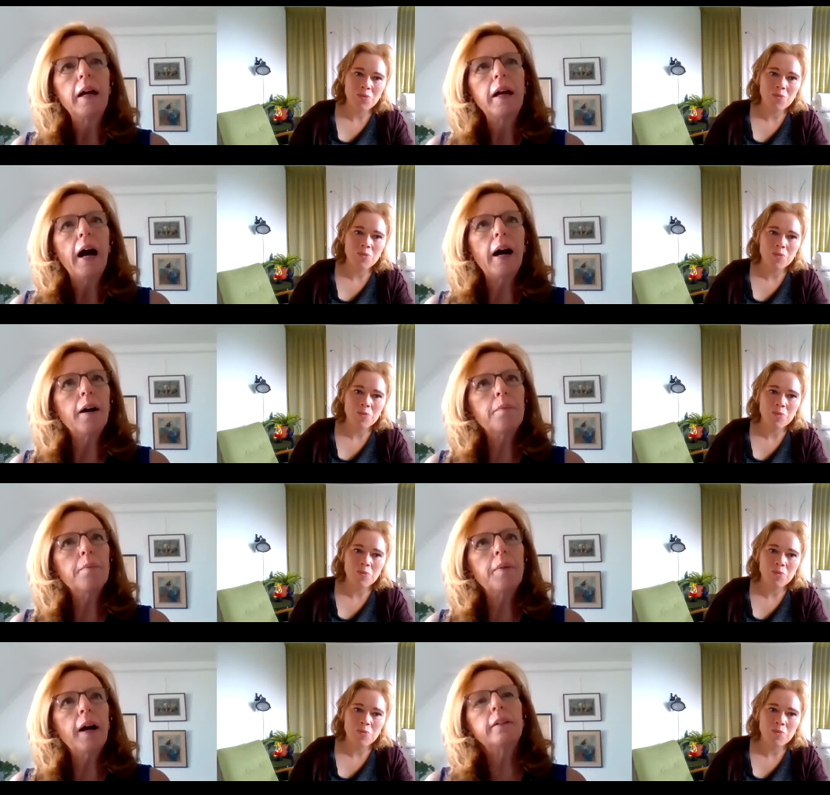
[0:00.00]

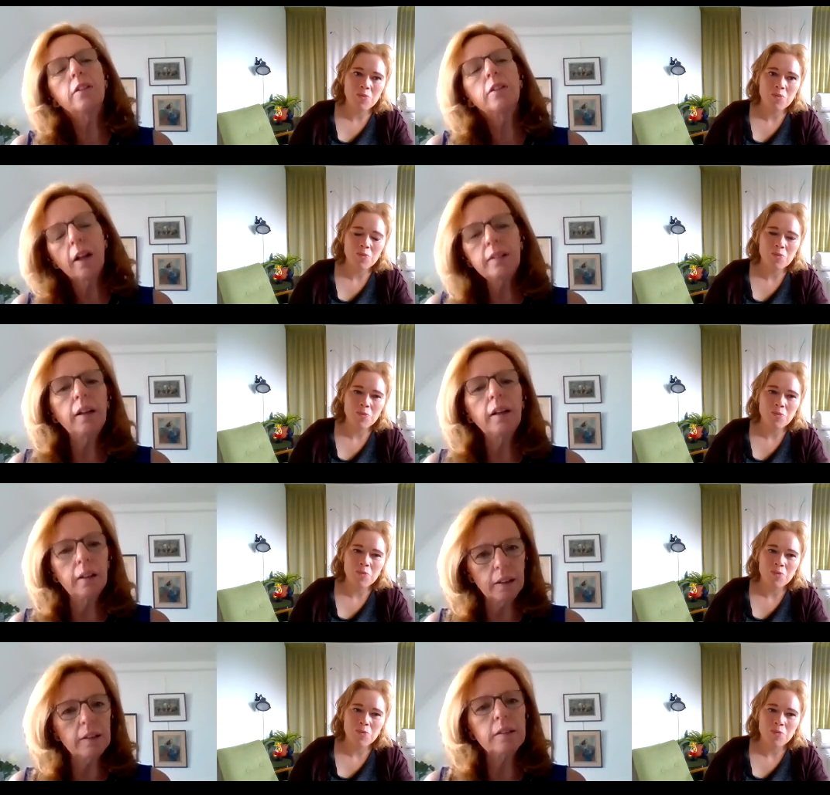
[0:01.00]
Speaker 1: I did not take
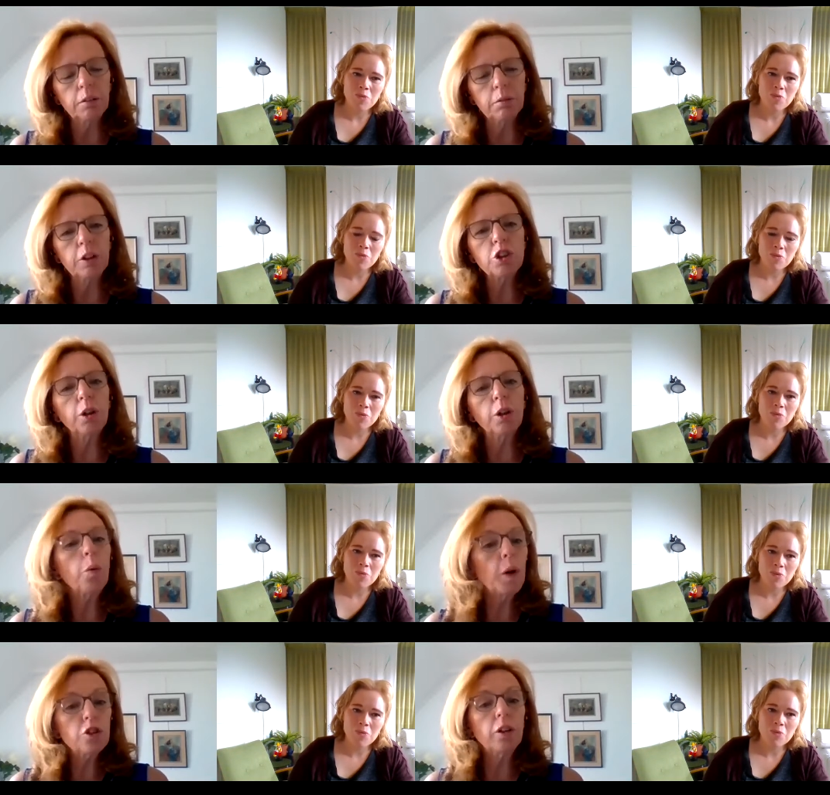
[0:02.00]
into consideration a
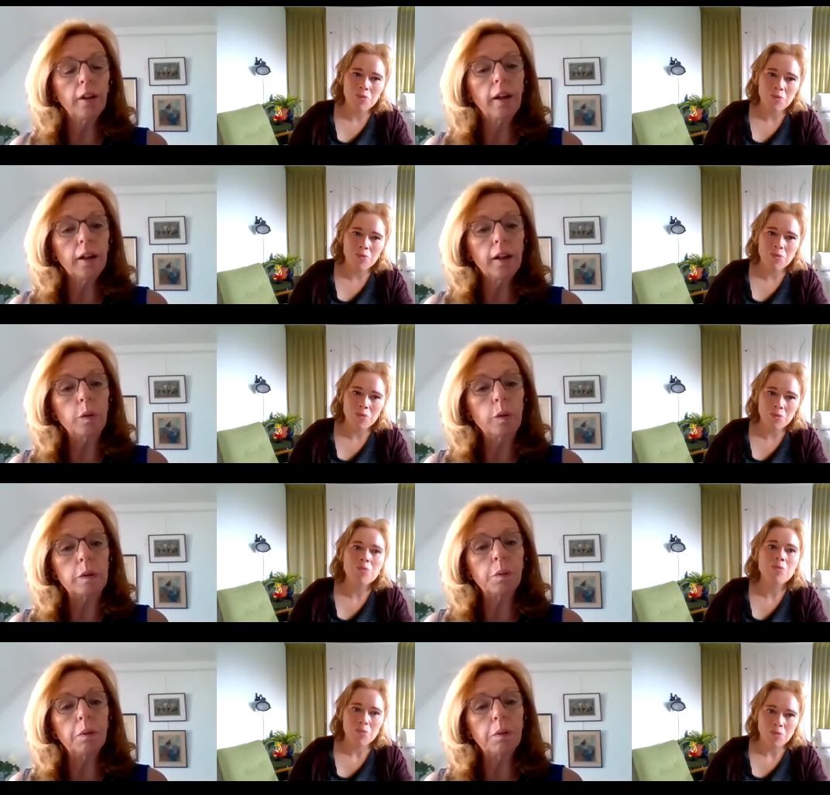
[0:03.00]
question that I
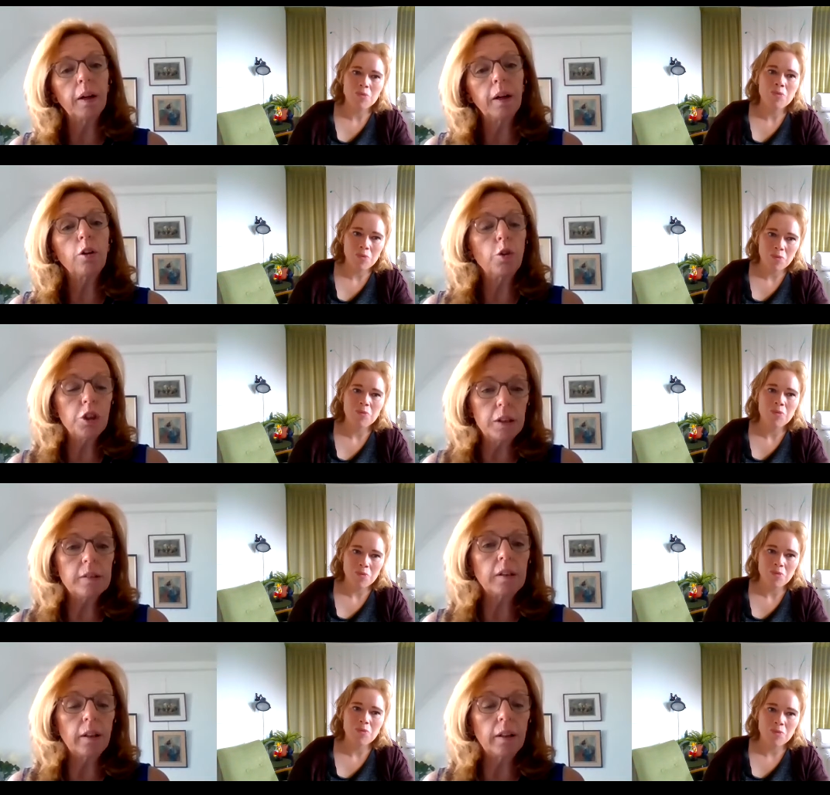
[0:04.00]
use with my
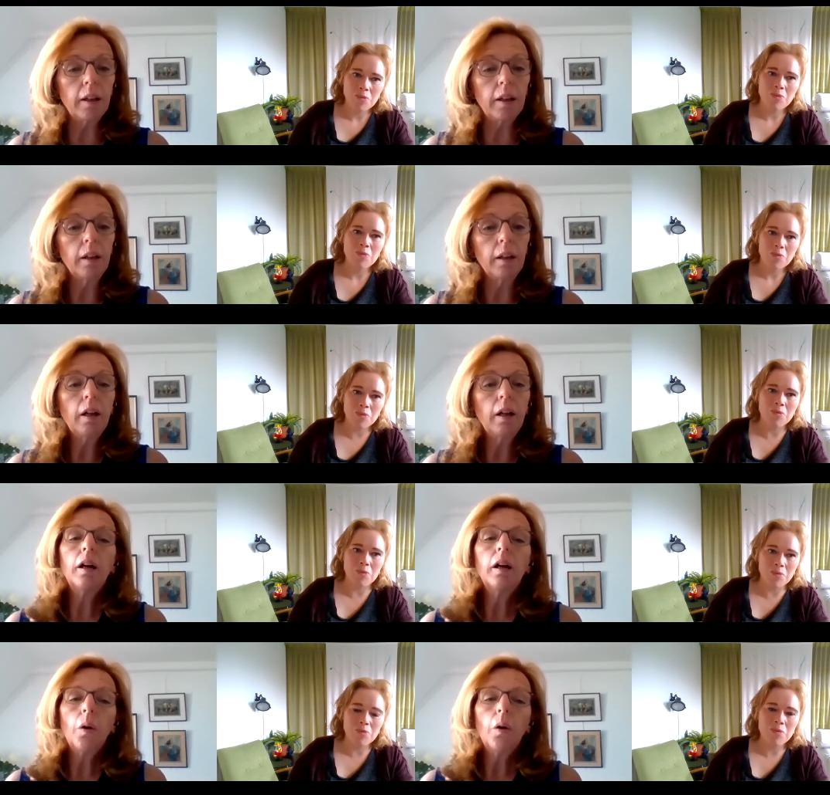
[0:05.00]
coachees today.
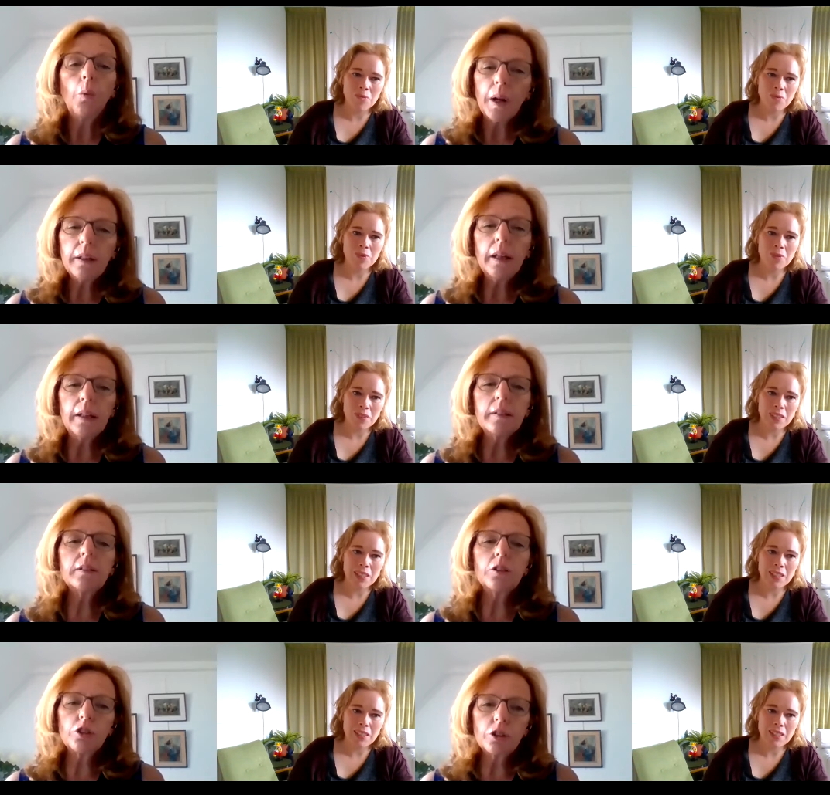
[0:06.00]
Mm-hmm. What needs
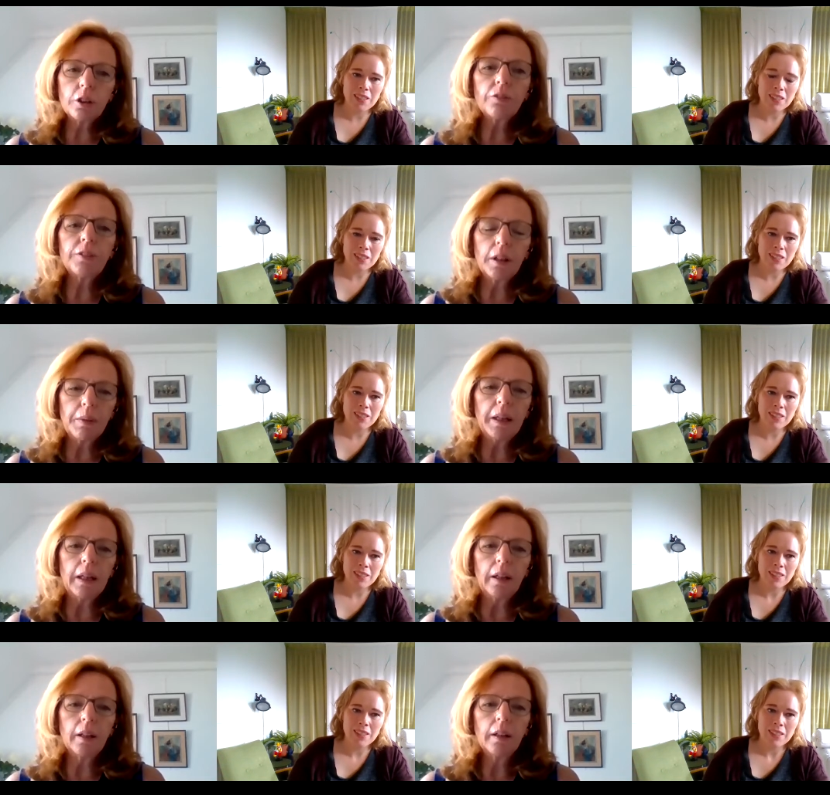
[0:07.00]
to shift in
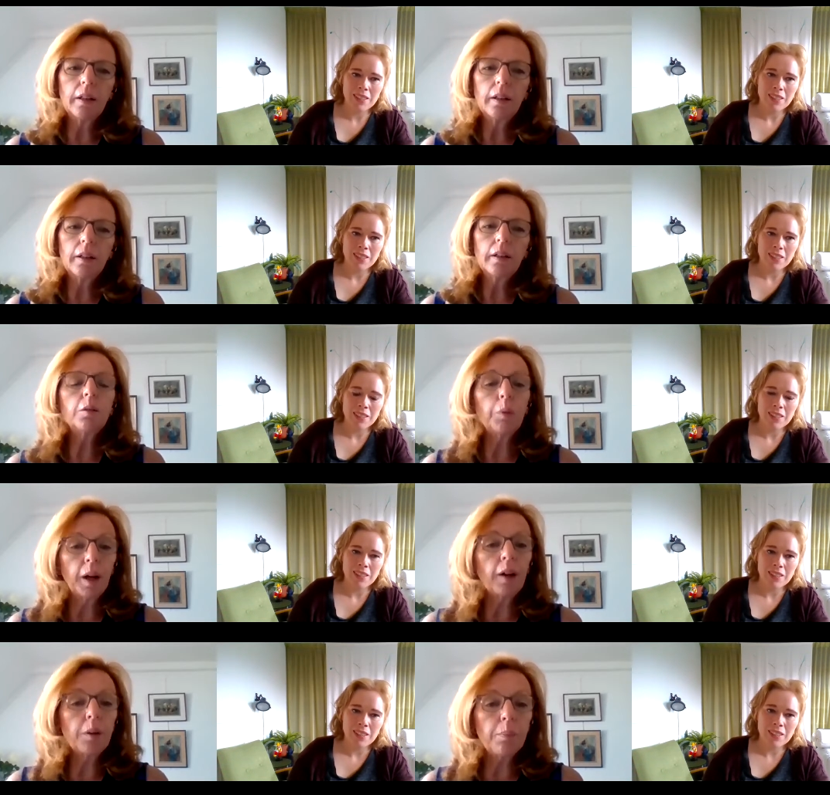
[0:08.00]
me to
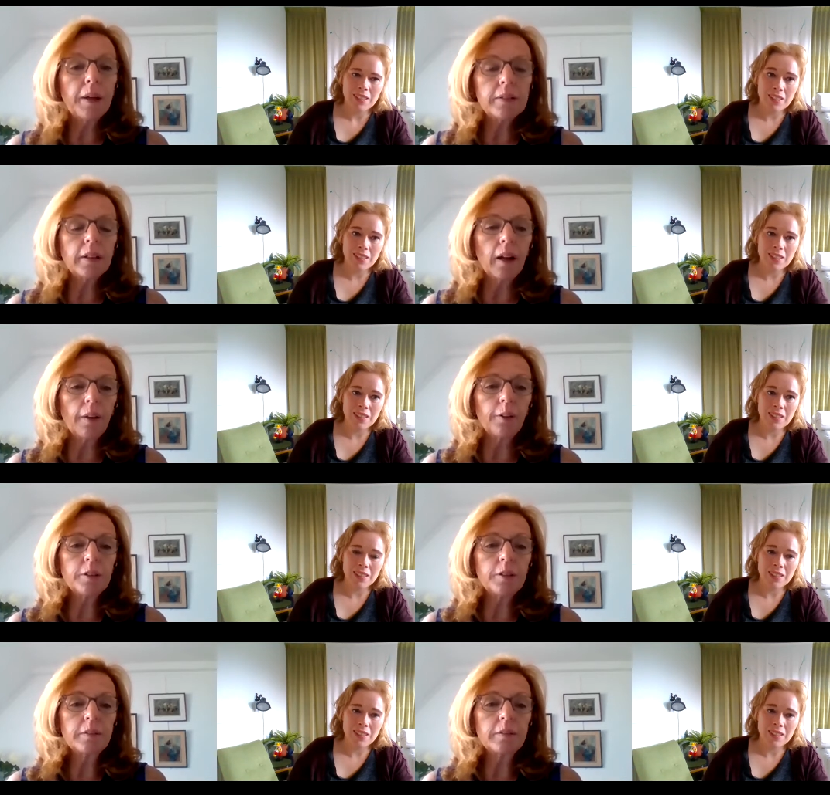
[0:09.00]
bring out the best in
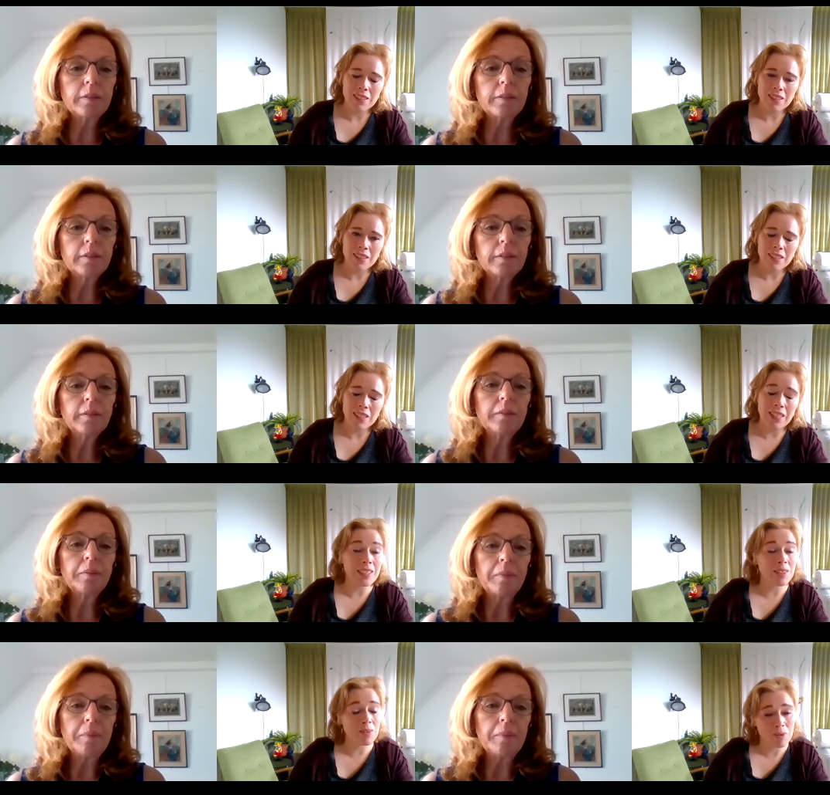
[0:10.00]
others?
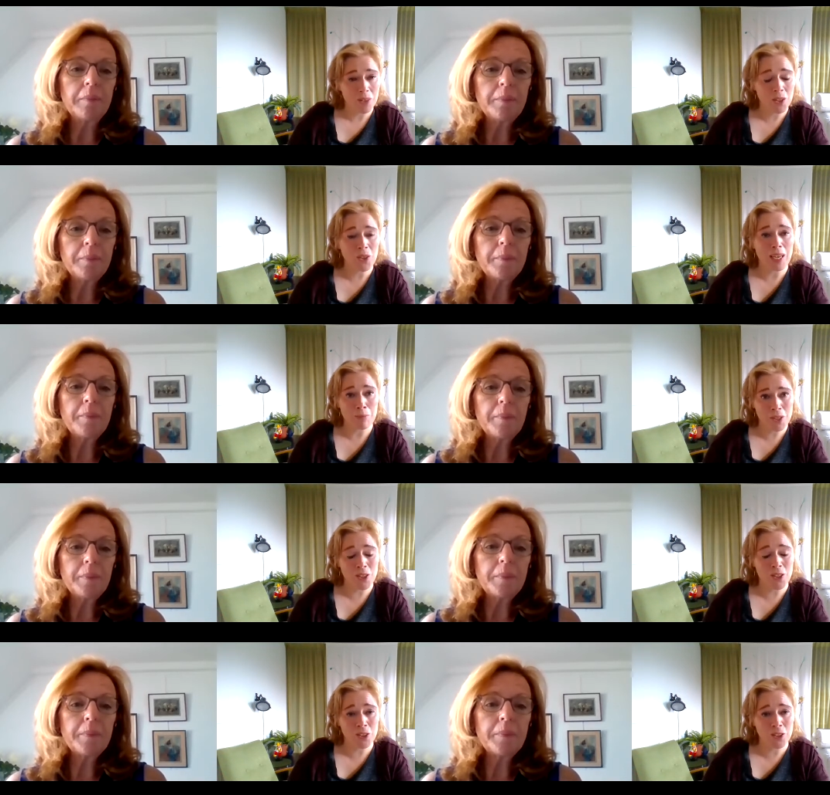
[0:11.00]
Yeah. Oh,
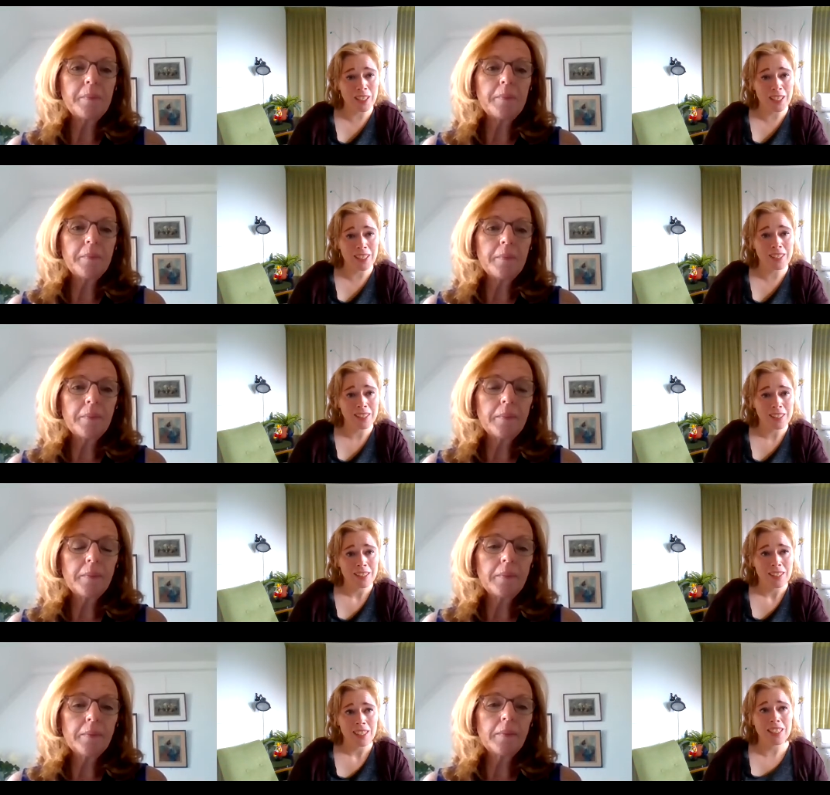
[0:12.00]
absolutely.
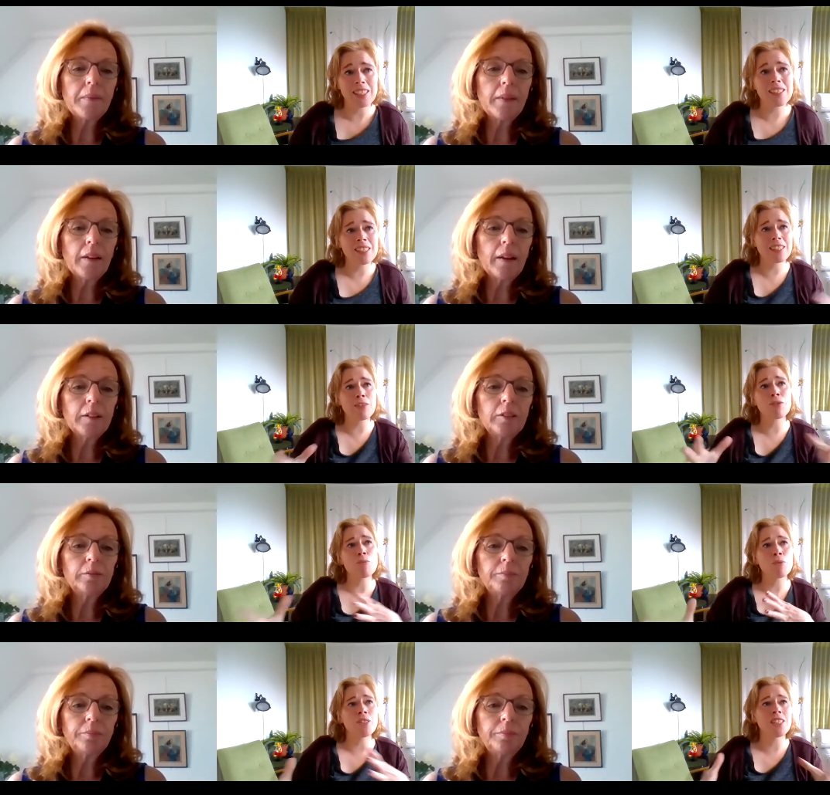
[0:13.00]
And it's a
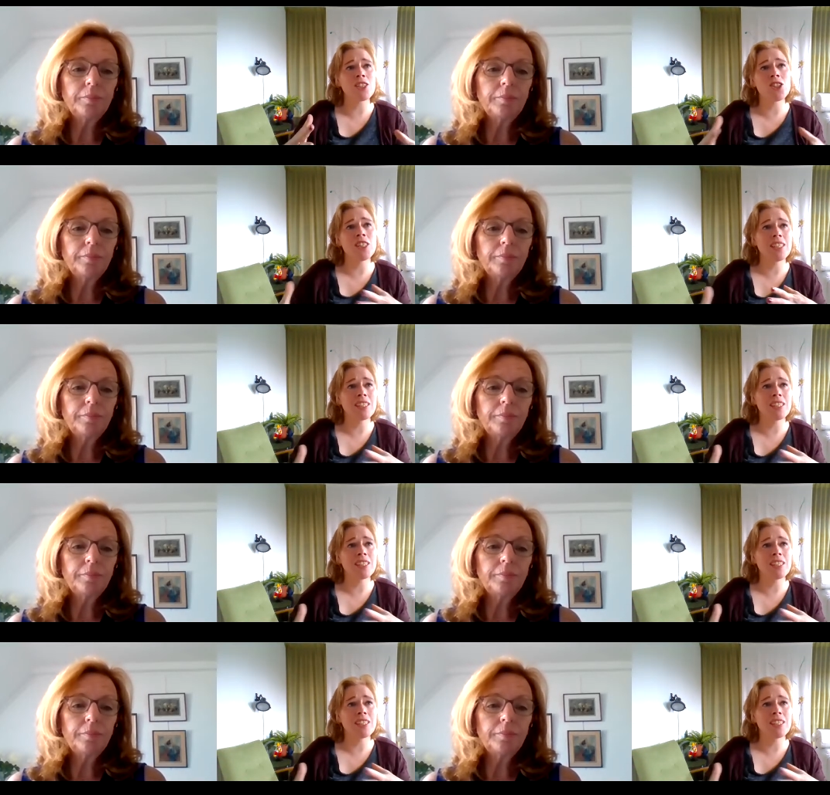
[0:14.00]
Speaker 2: different position,